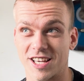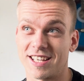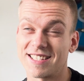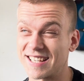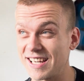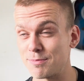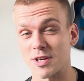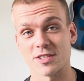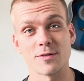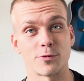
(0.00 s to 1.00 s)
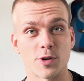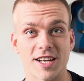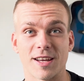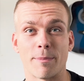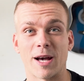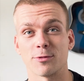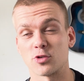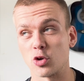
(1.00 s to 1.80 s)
and he said he must have read about